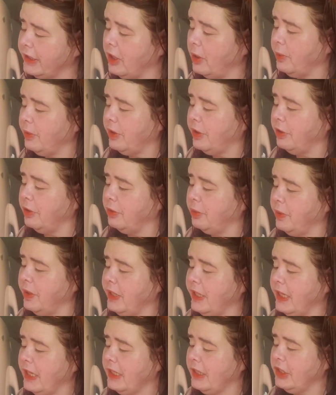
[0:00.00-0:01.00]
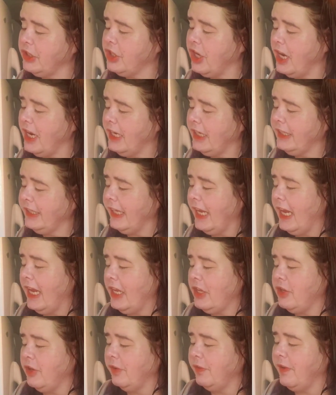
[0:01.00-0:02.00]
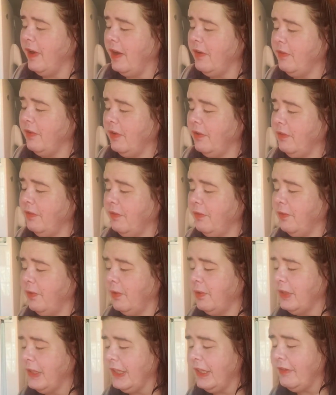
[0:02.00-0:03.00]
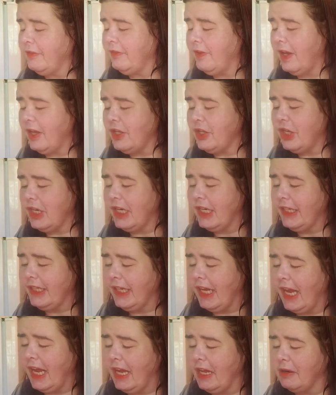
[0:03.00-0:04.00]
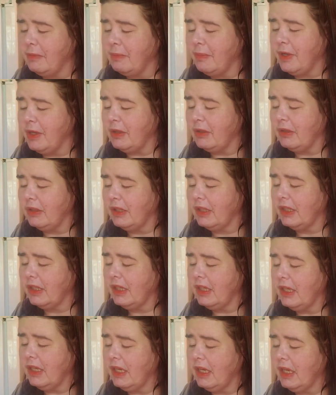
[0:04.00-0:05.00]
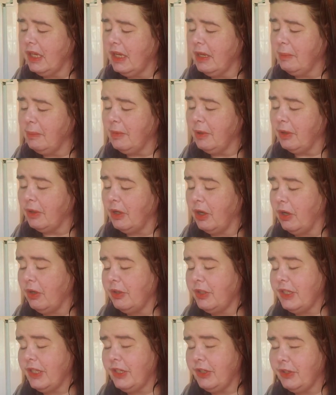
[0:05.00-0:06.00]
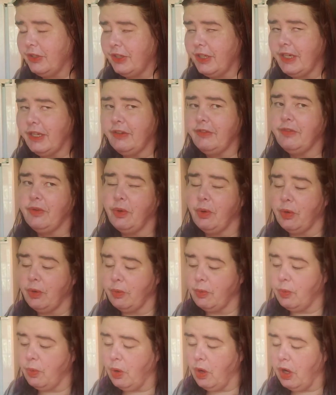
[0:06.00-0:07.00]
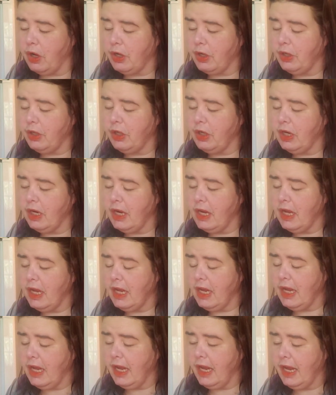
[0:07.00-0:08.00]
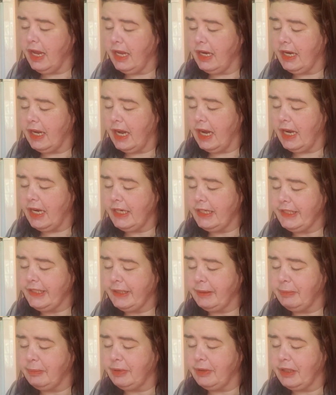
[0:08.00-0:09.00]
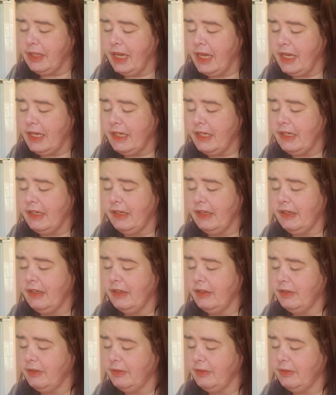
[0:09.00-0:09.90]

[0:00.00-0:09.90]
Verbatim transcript: Start with the 310 shakes. Add your favorite fruits and veggies. Add milk, milk alternative or water. Add ice. Blend.